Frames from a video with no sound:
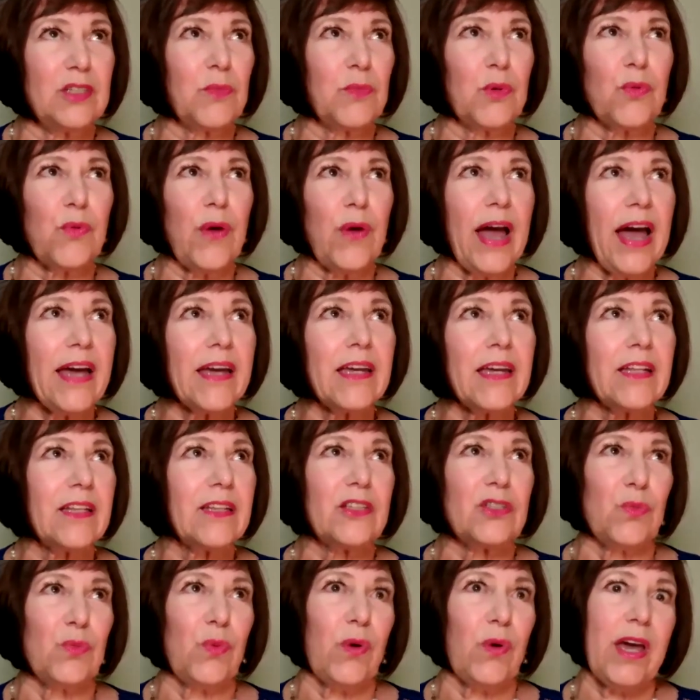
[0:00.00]
these
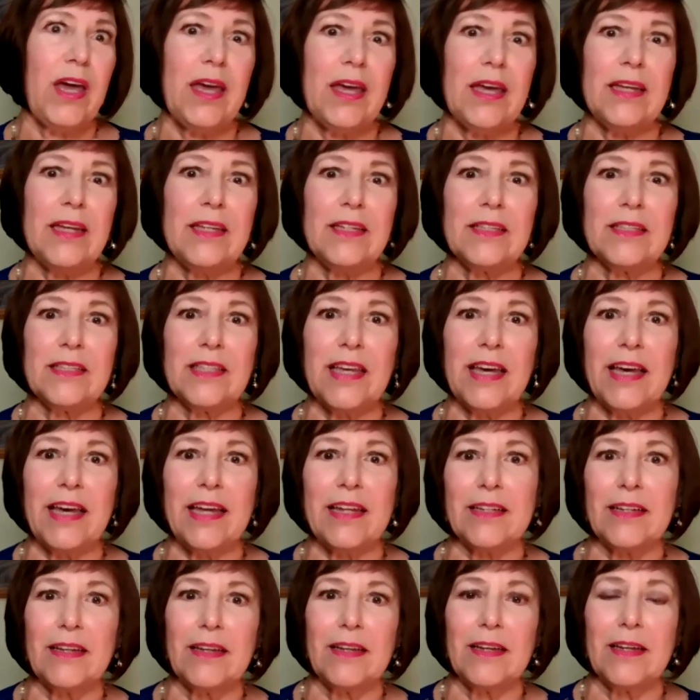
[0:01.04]
miraculous ways
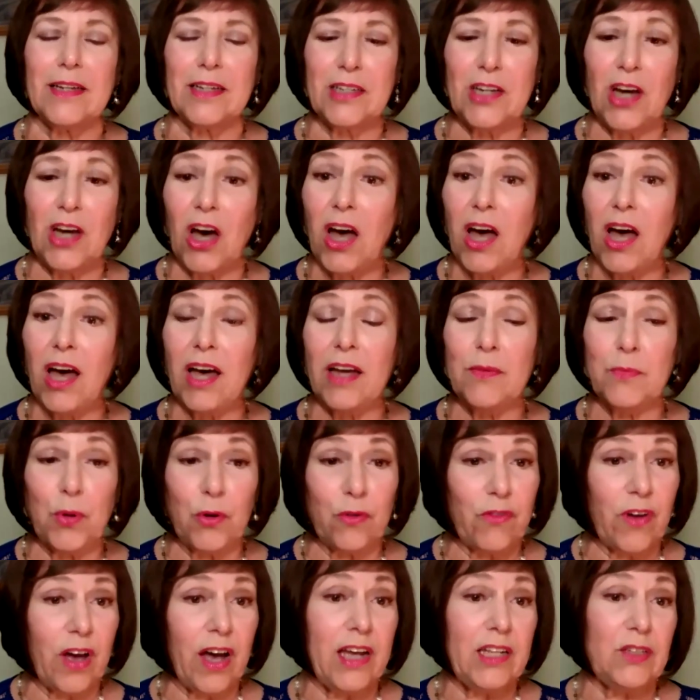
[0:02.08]
that
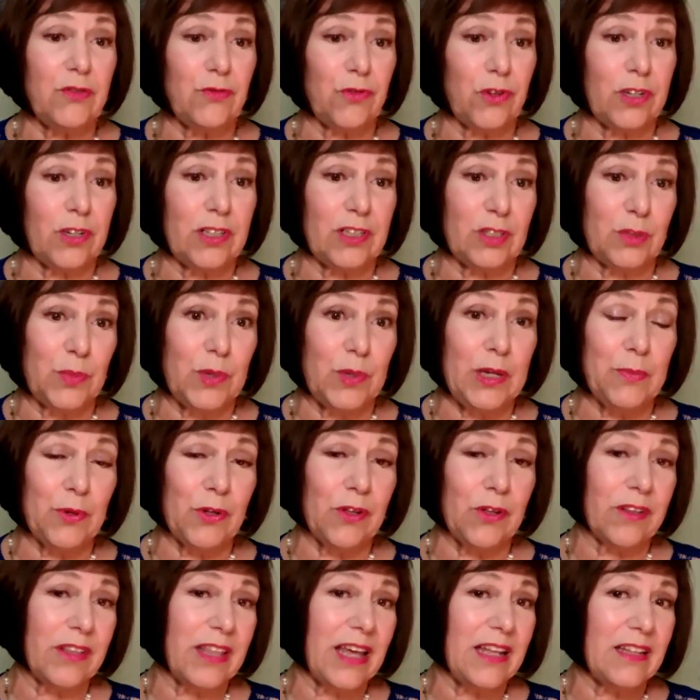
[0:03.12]
God provides for his
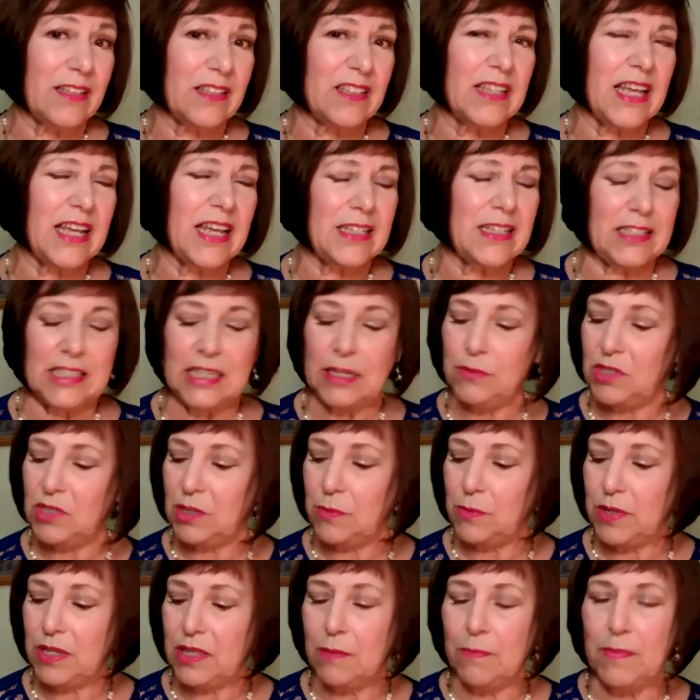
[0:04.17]
people. That
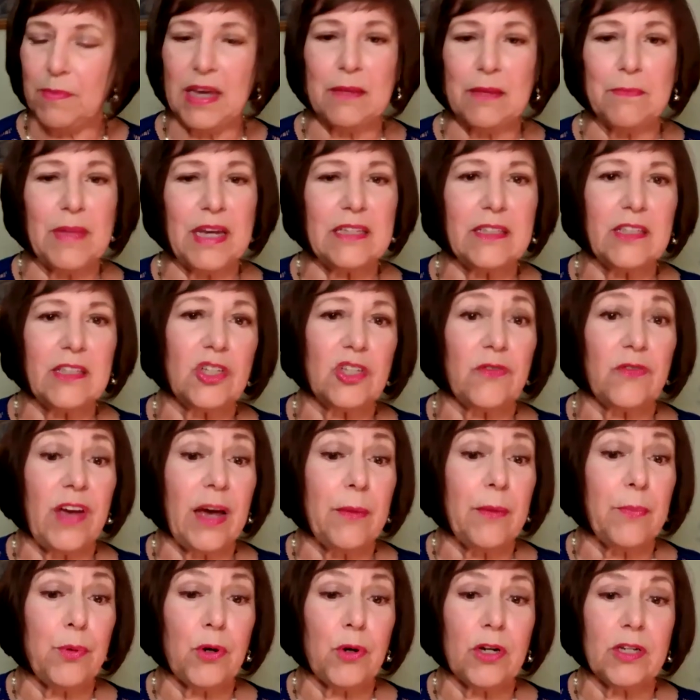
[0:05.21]
seems to be the main message
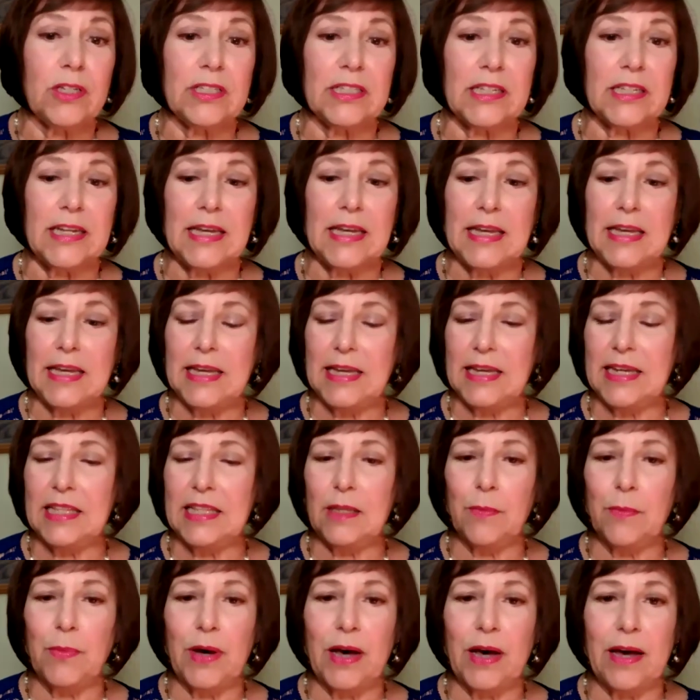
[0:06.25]
of apports
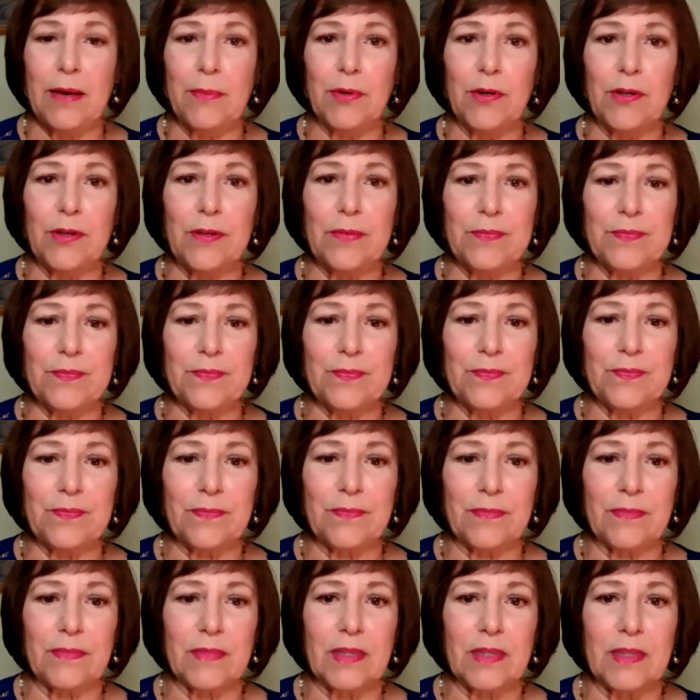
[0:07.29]
in the Bible.
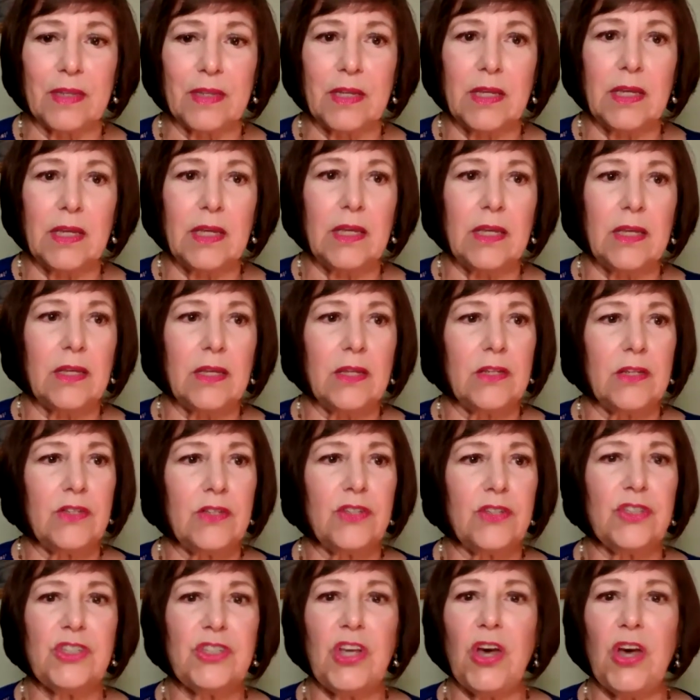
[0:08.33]

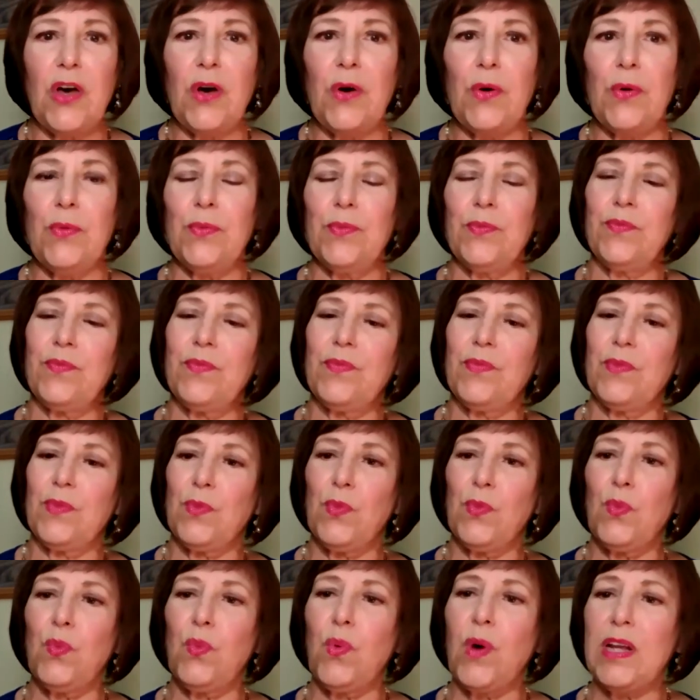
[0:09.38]
So,
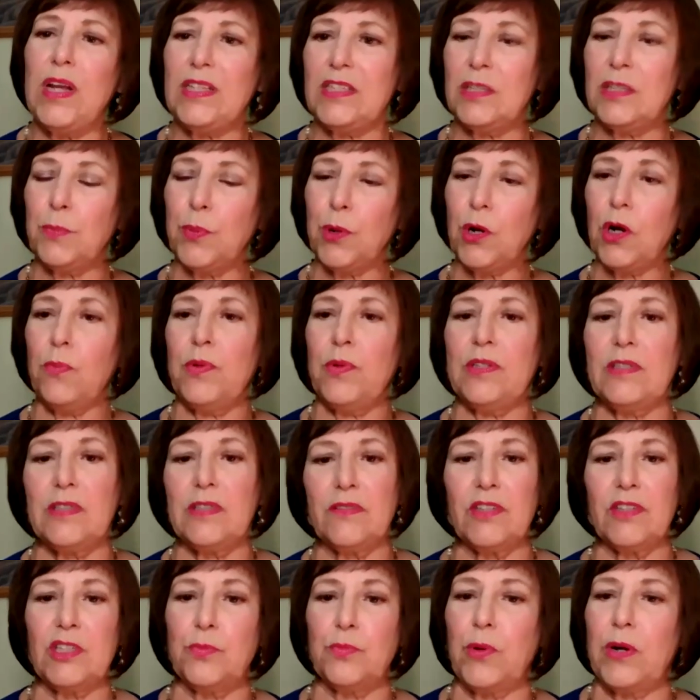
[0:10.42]
what's the
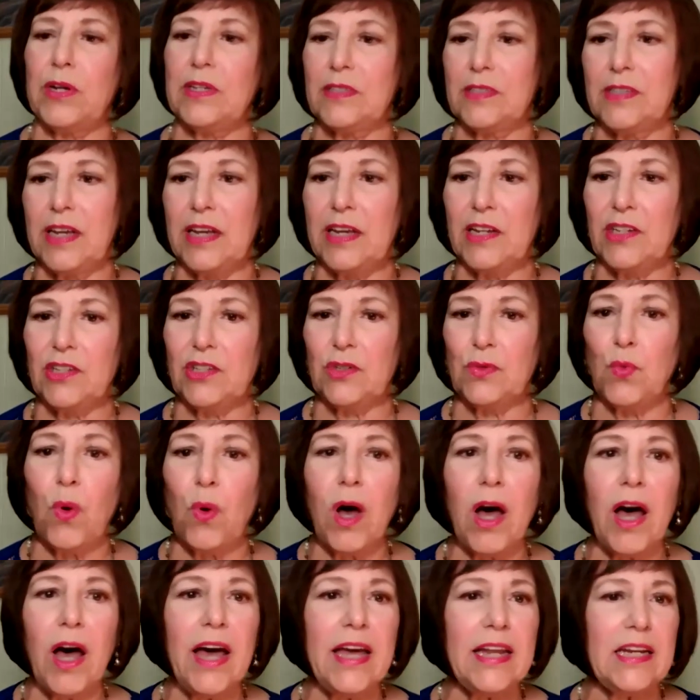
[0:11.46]
purpose of this
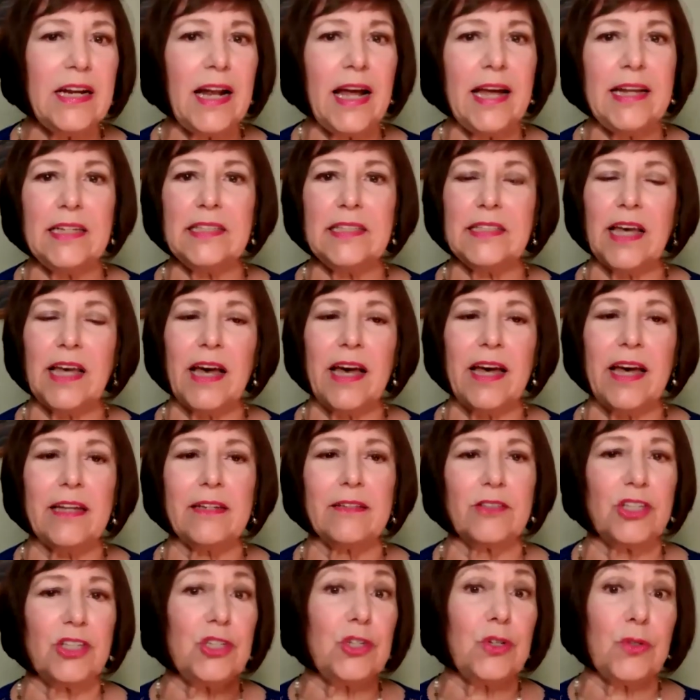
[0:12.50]
presentation? Why did I
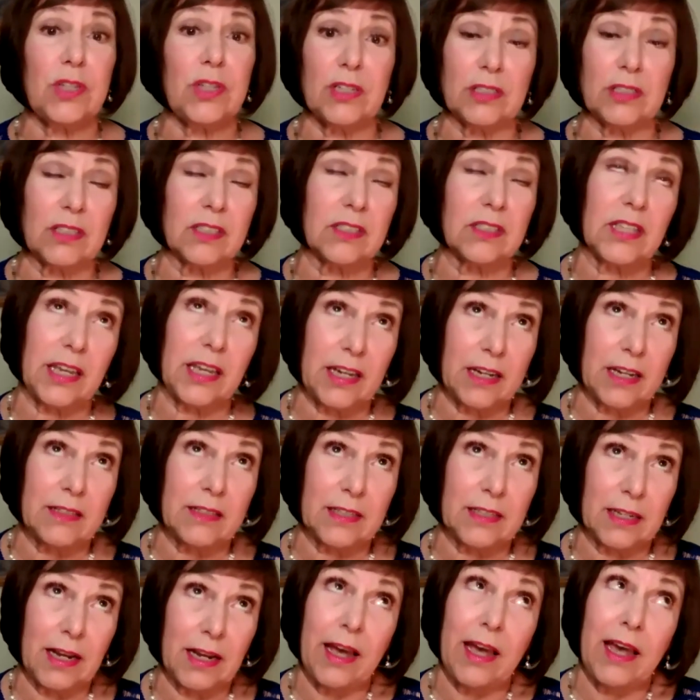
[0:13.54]
decide to do this? Because like
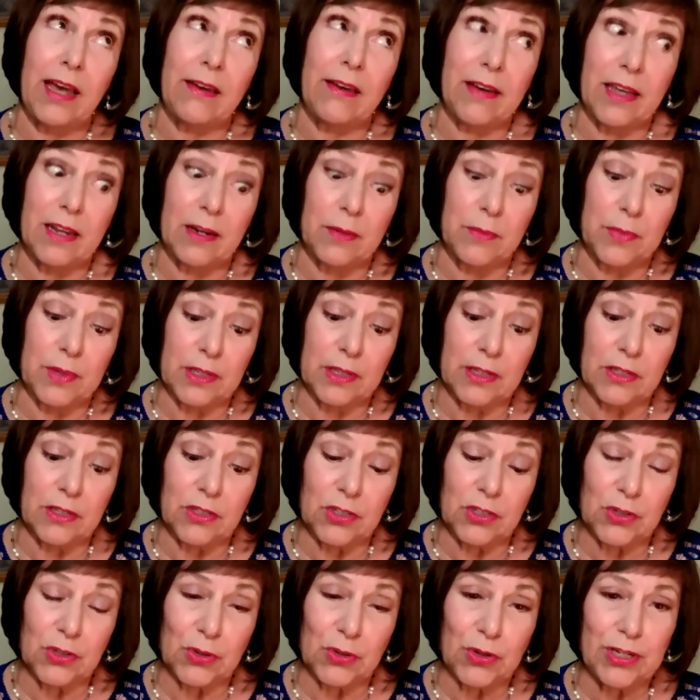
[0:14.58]
I said, I got a
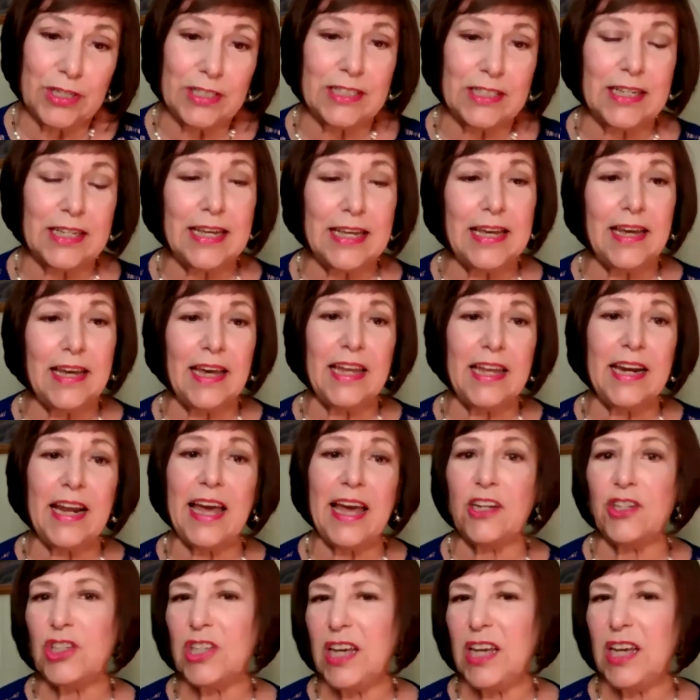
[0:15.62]
million stories,
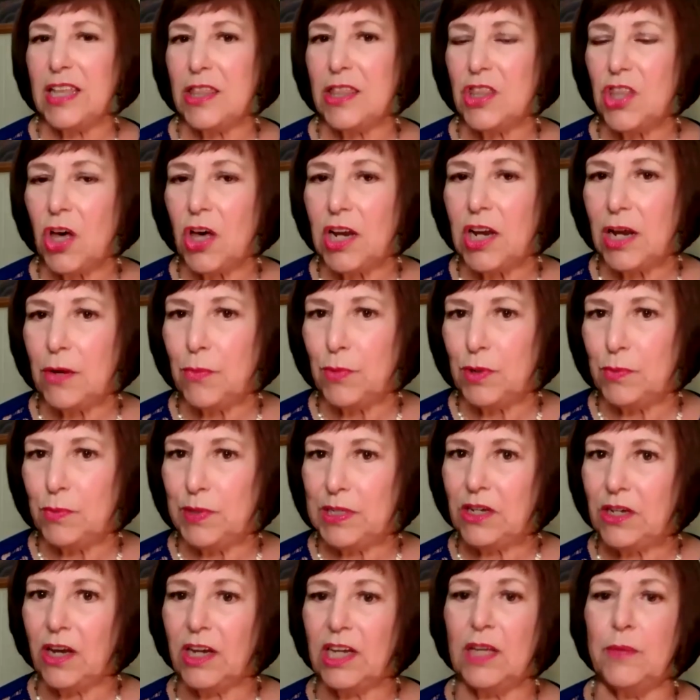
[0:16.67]
and I actually had thought I
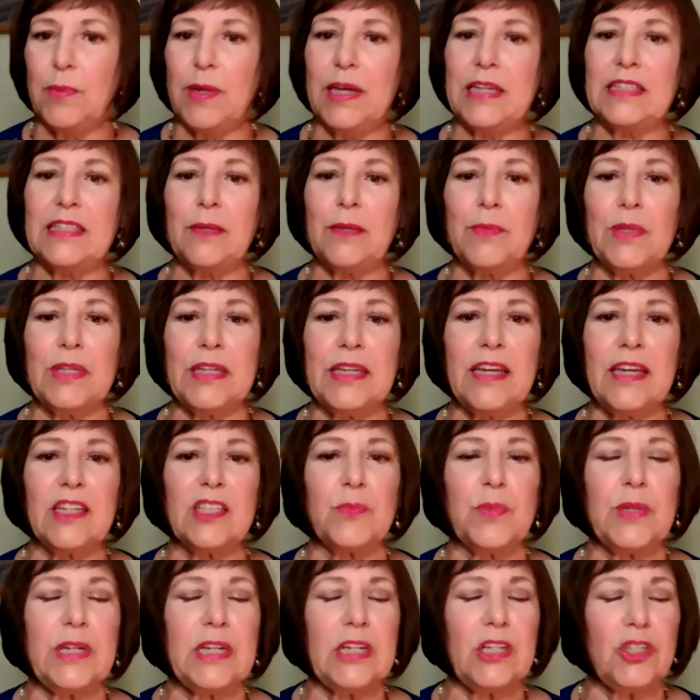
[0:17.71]
would be talking about something
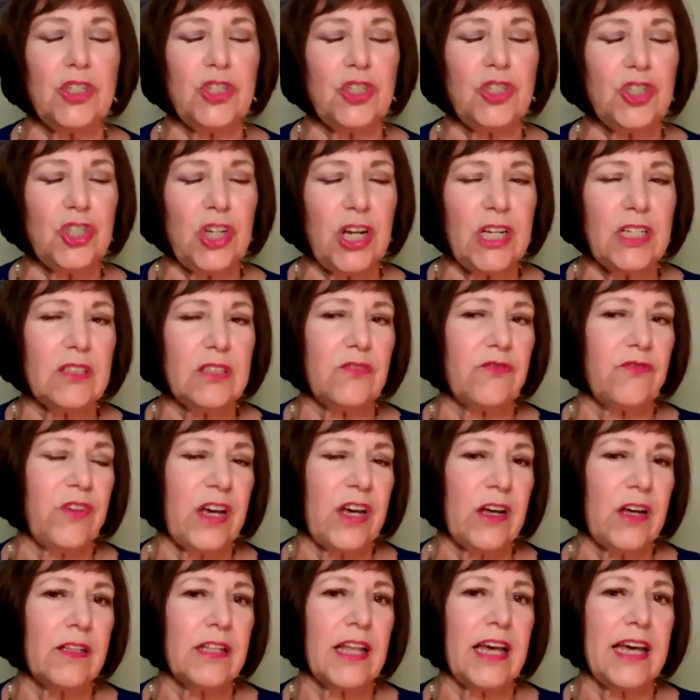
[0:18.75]
else, but it just
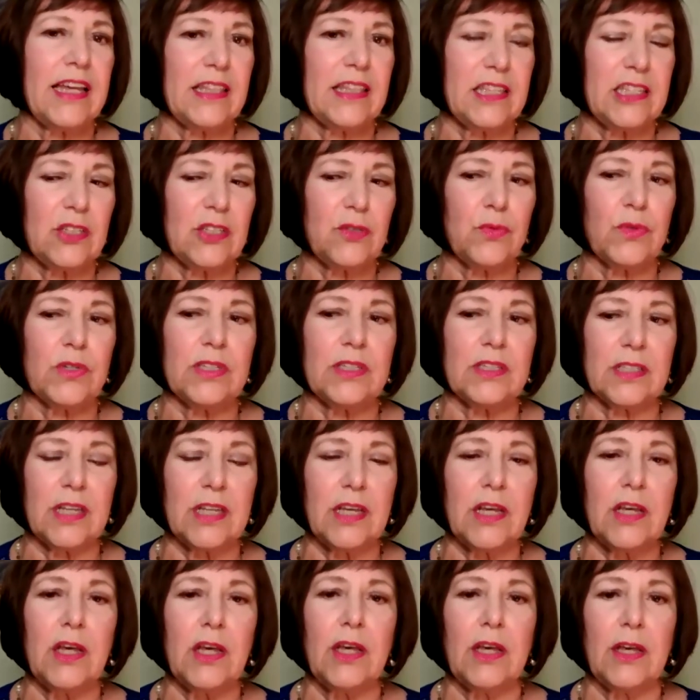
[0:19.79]
felt like this
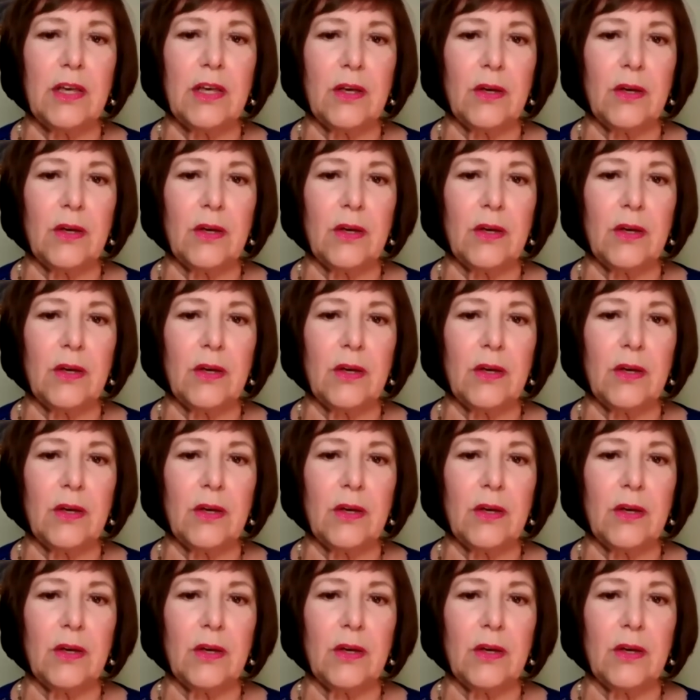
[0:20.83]
was